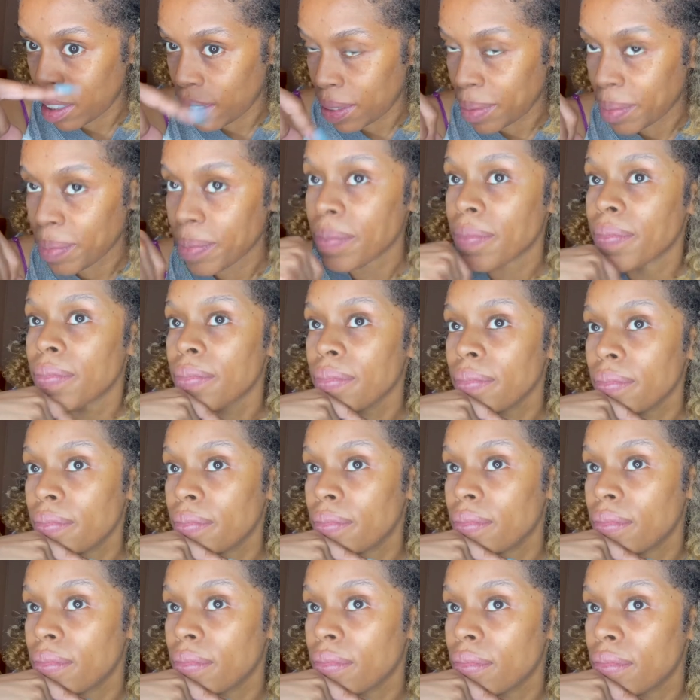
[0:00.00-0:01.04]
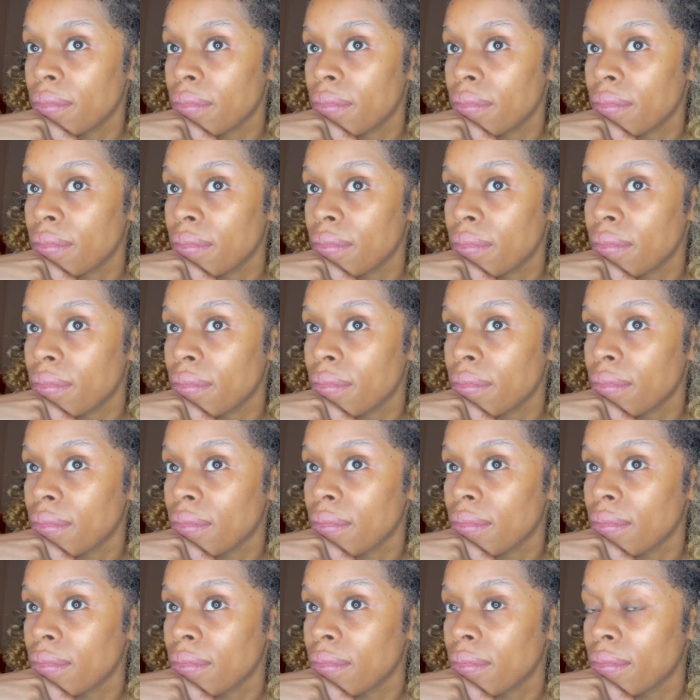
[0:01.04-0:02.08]

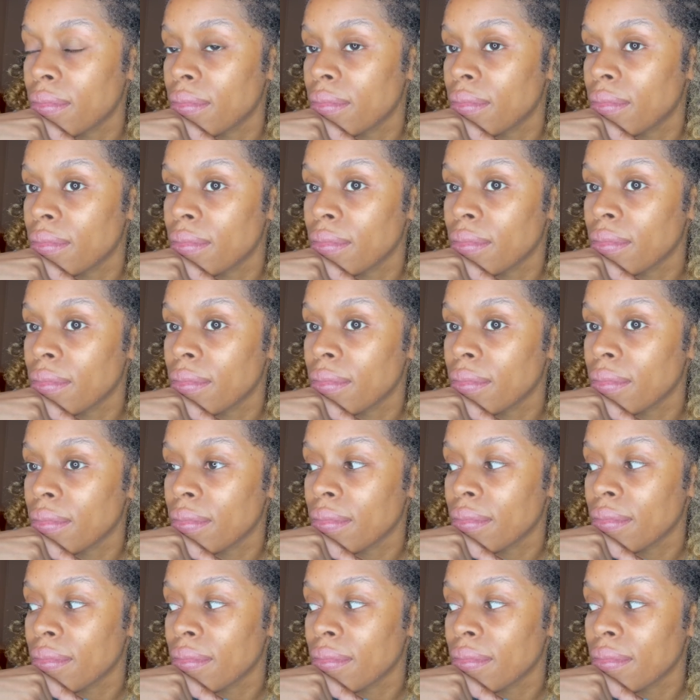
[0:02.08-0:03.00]
Nobody speaks.